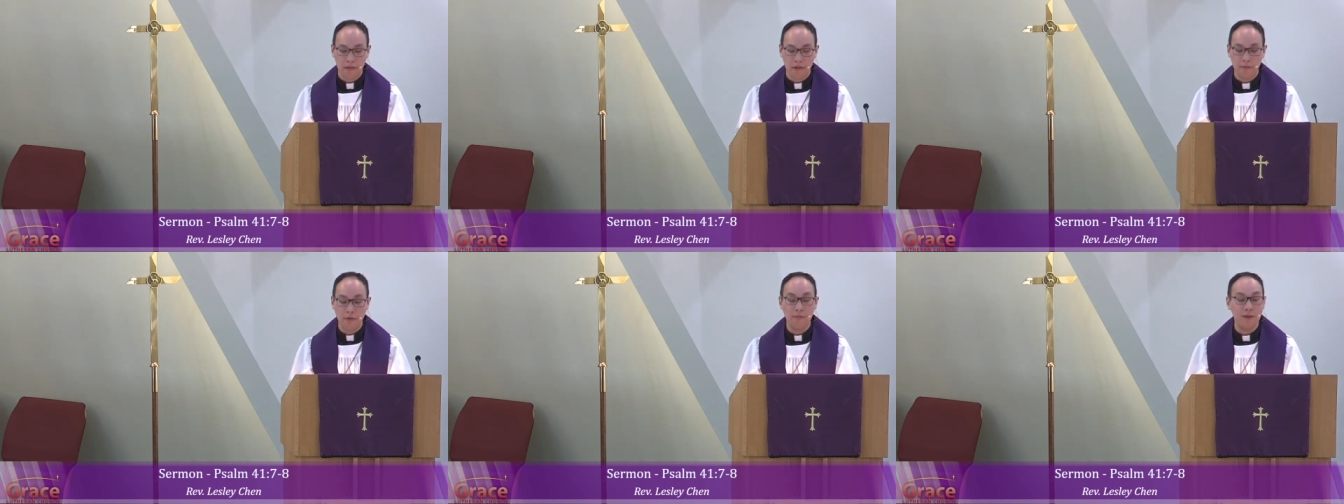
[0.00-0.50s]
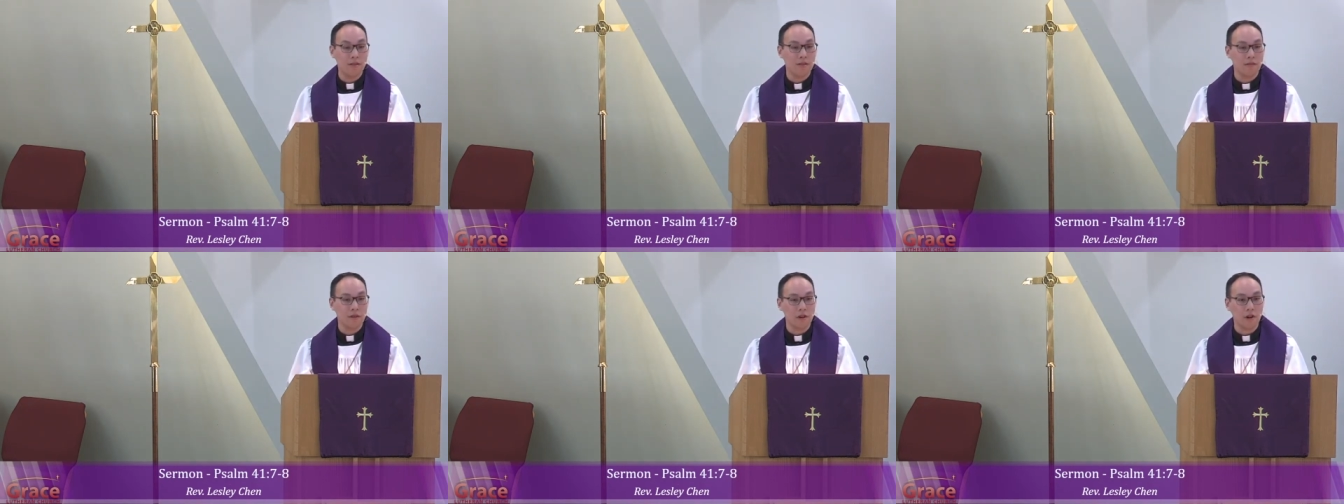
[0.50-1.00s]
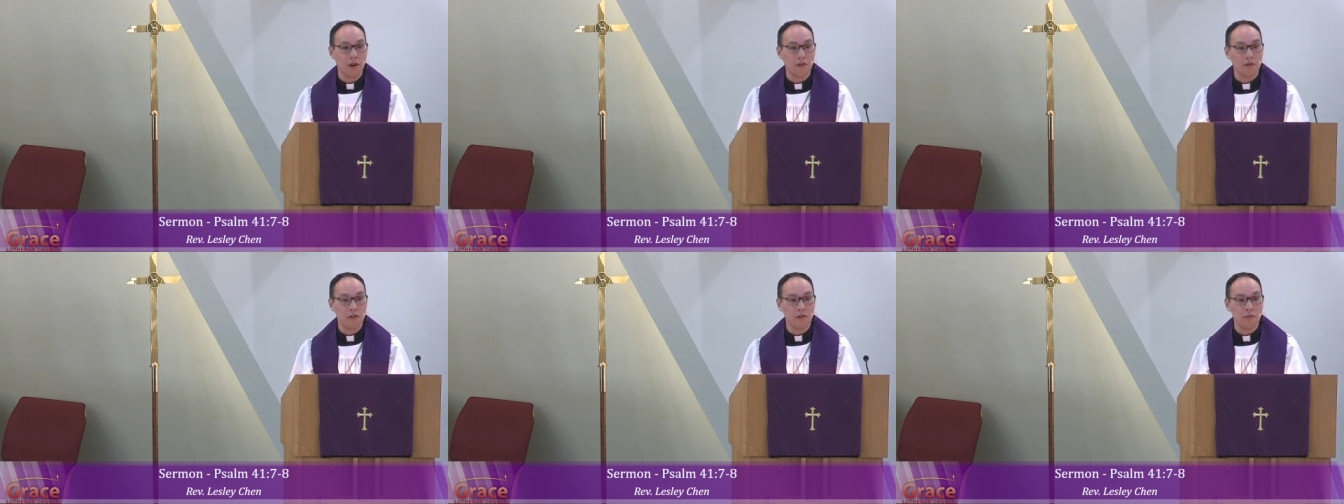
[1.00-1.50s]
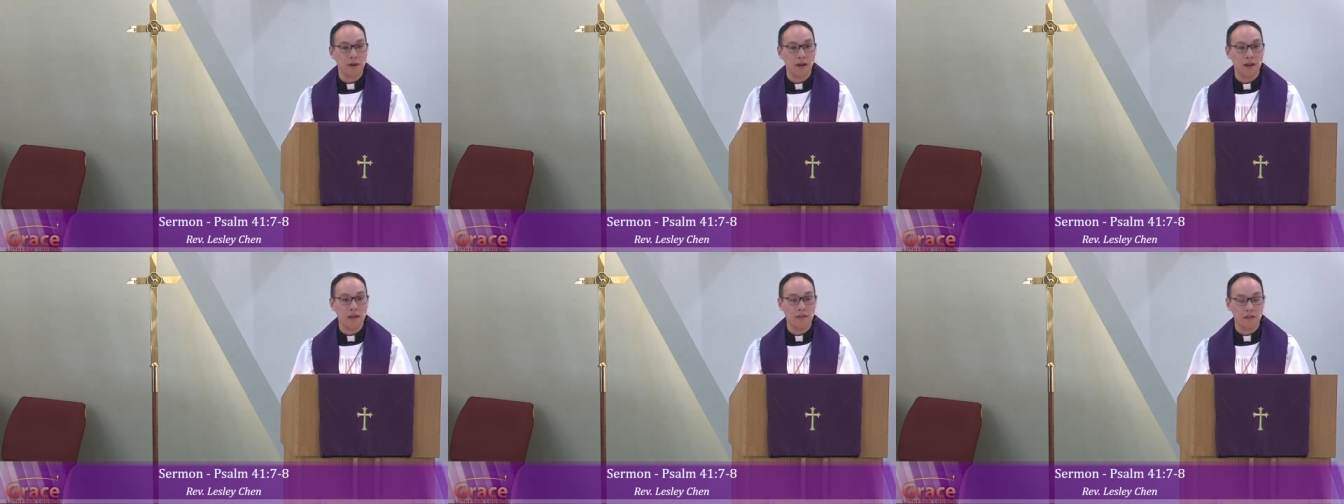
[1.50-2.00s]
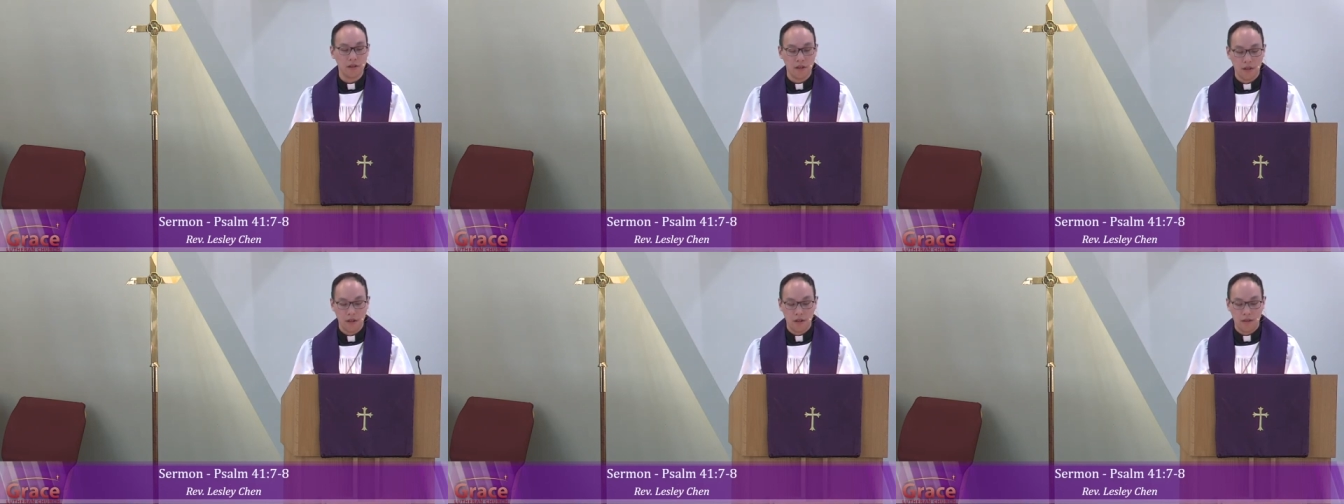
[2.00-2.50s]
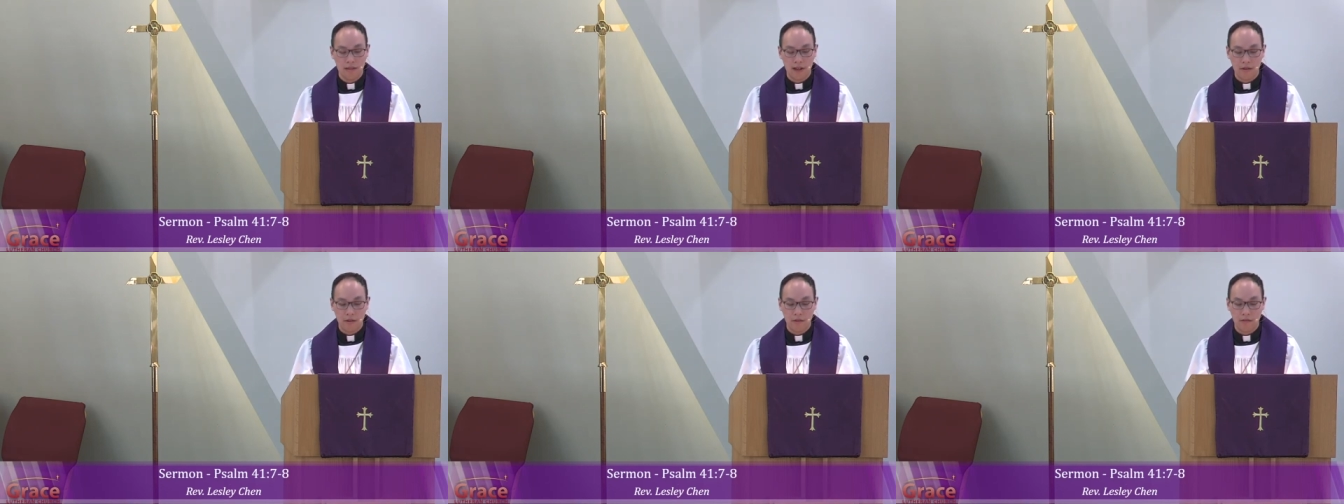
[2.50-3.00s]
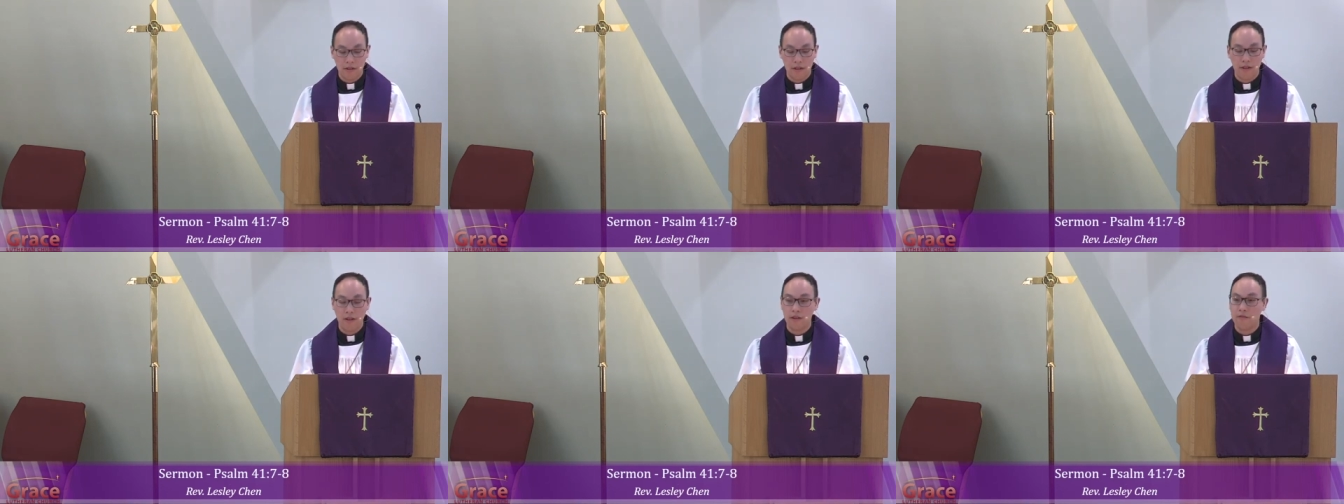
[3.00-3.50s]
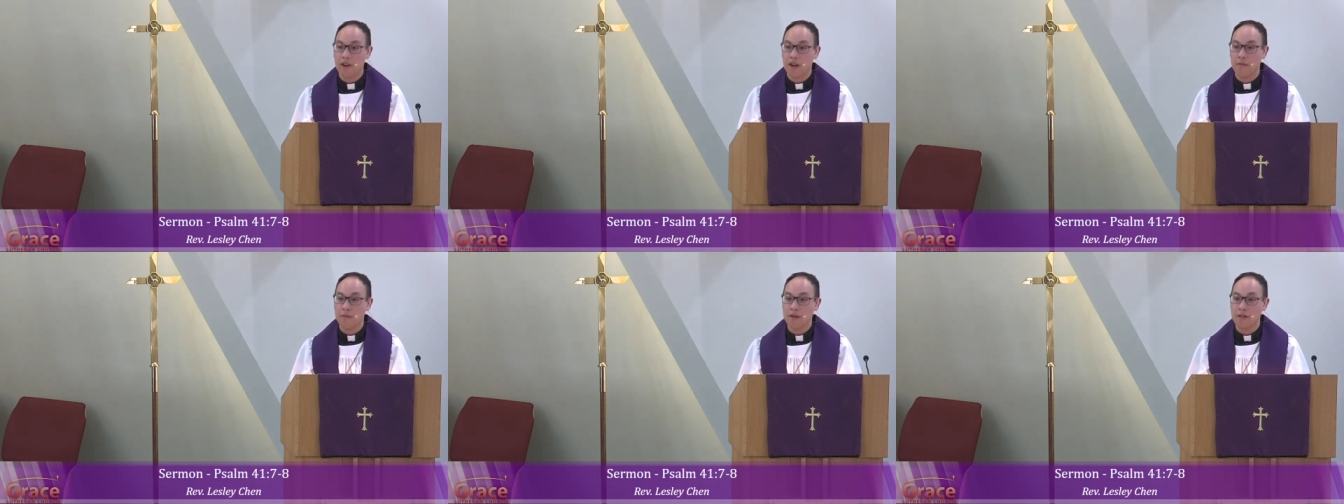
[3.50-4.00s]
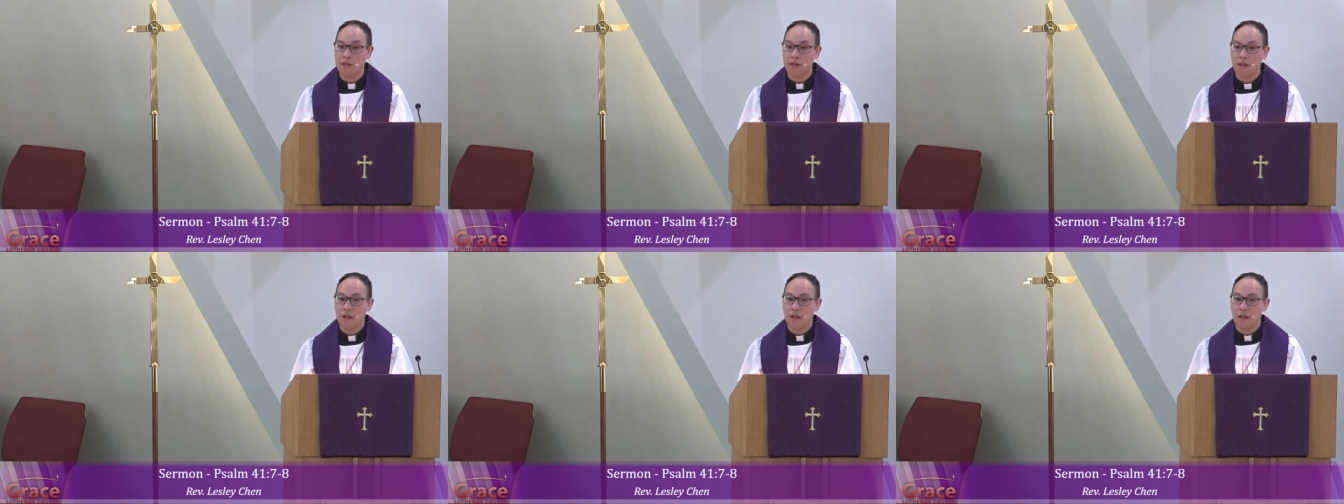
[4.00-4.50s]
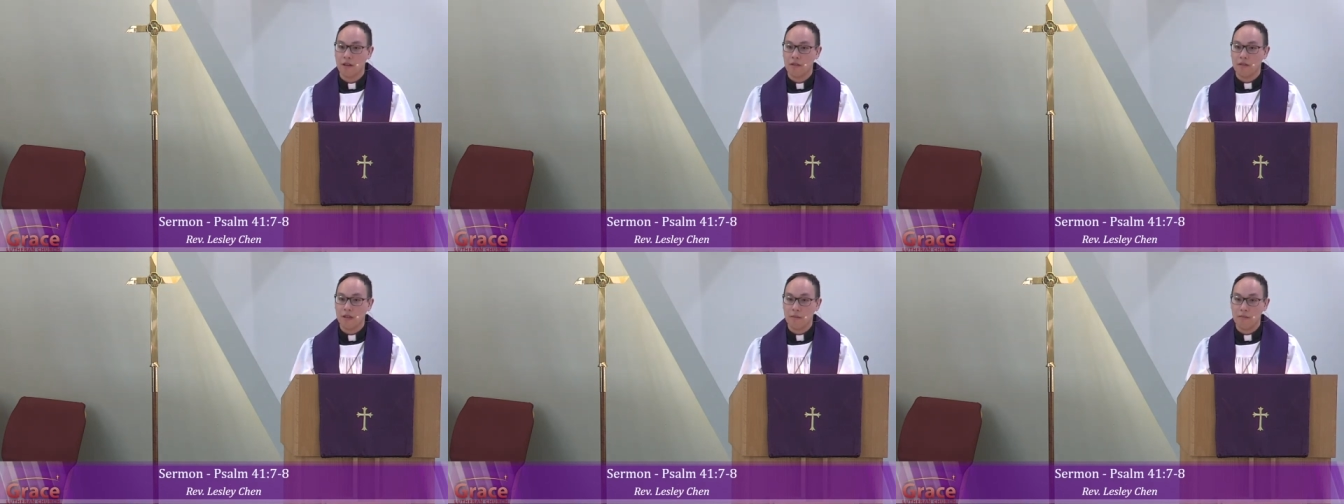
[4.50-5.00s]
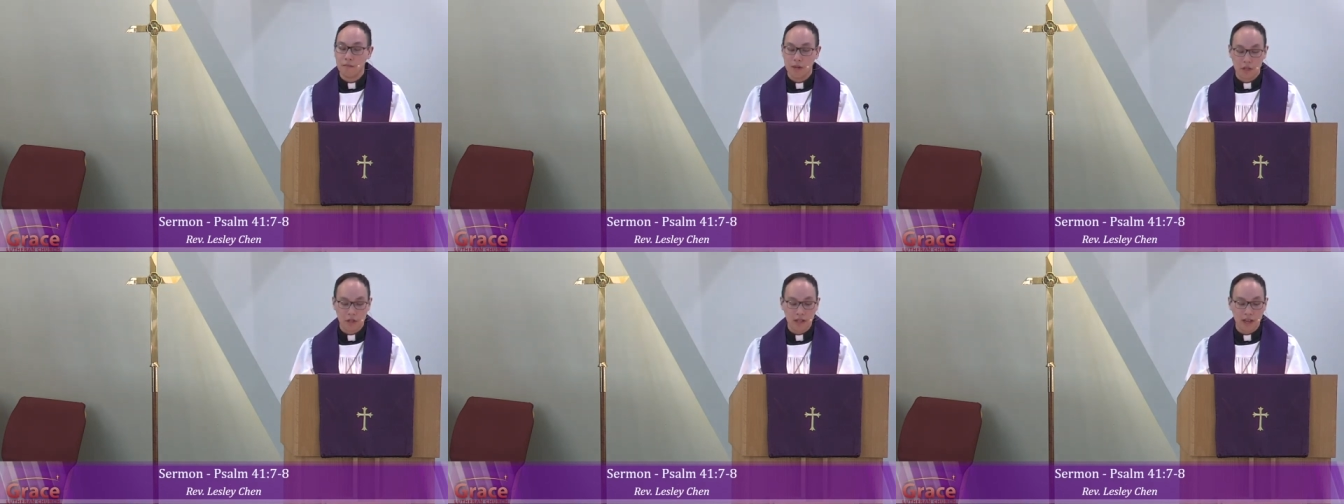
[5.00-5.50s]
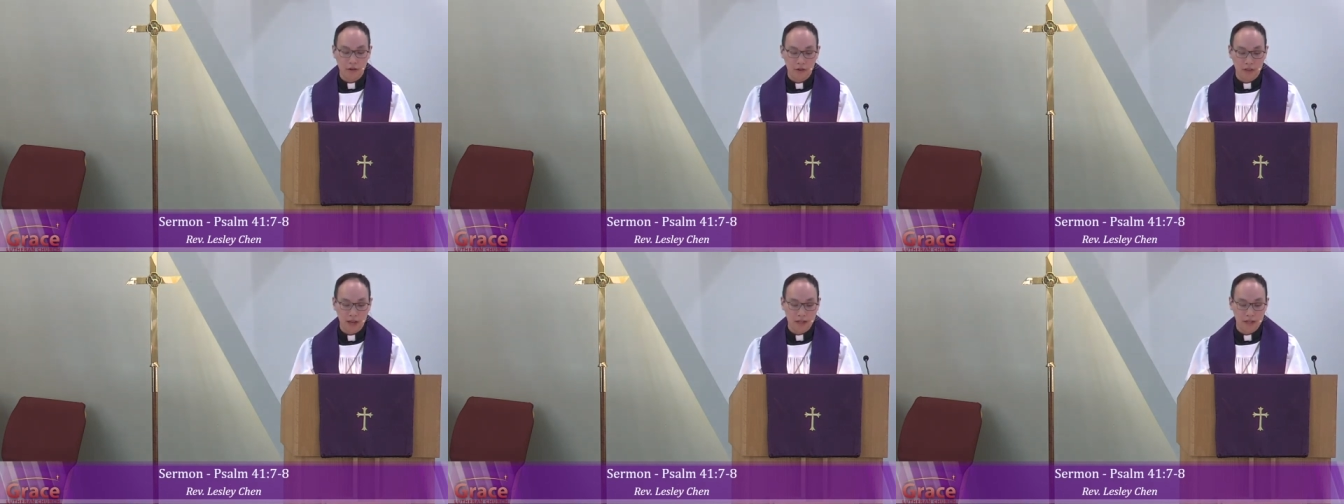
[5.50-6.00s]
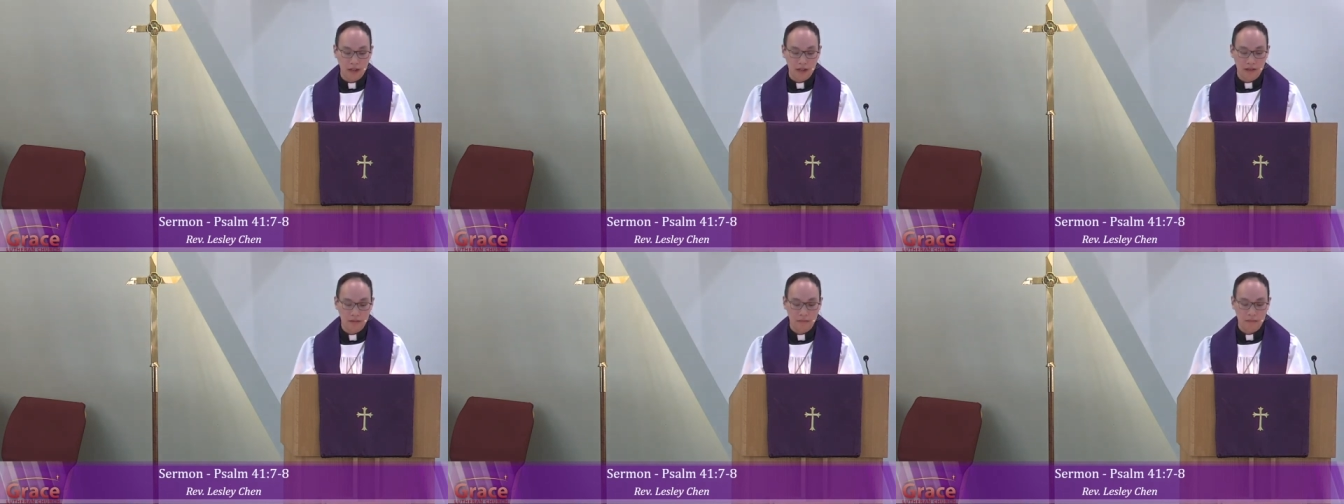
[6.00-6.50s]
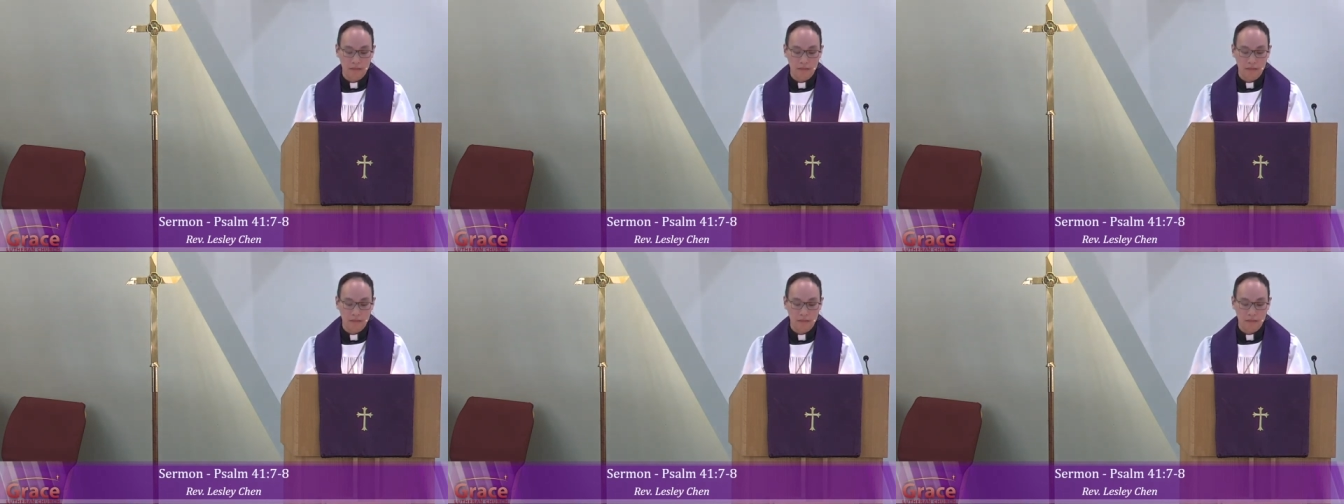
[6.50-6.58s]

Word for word: The movements of the cars going by, the sound of the environment seemed much louder that day